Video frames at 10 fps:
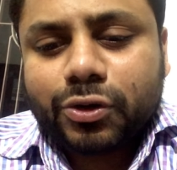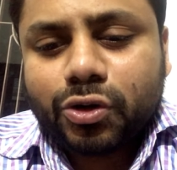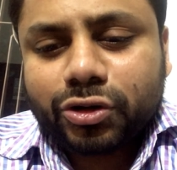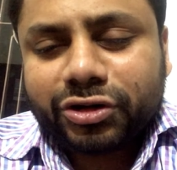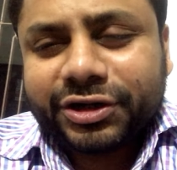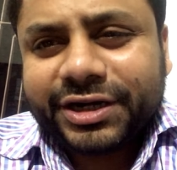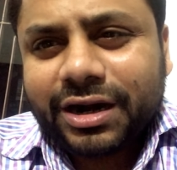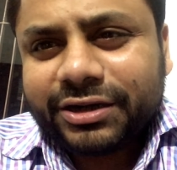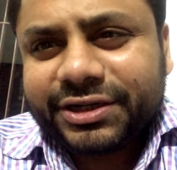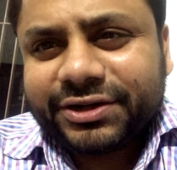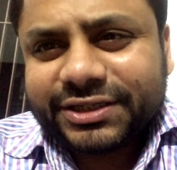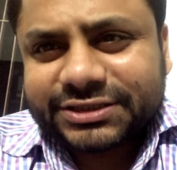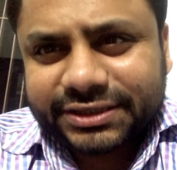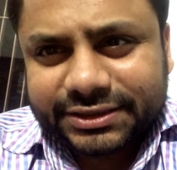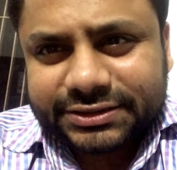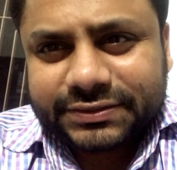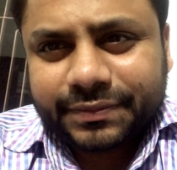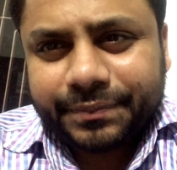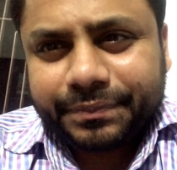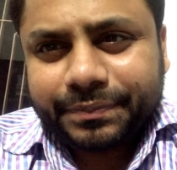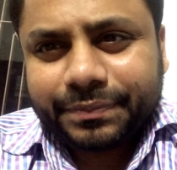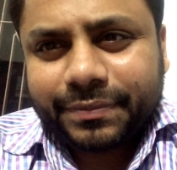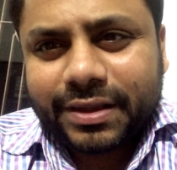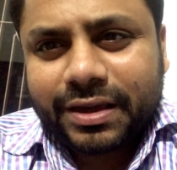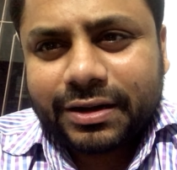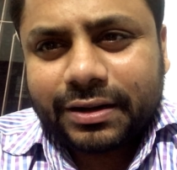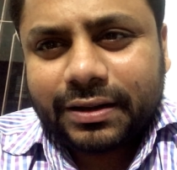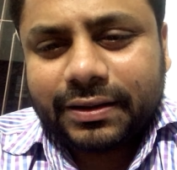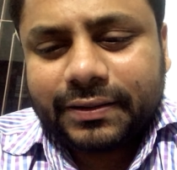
coronary artery disease, and